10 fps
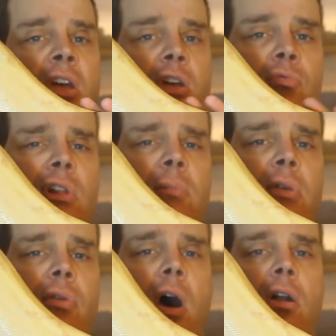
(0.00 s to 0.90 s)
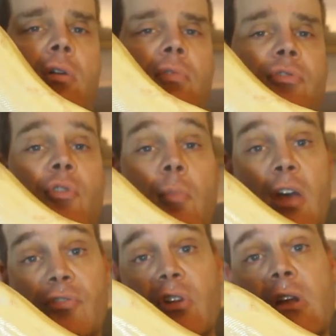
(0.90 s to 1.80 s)
can really be thought of as
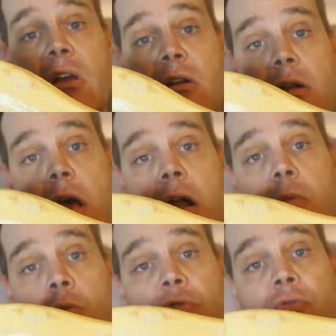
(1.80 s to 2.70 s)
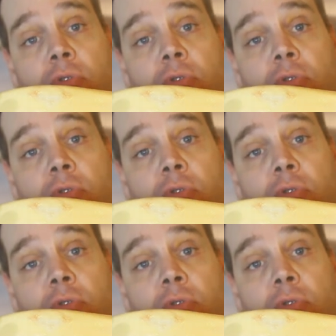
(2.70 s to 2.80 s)
domesticated animals.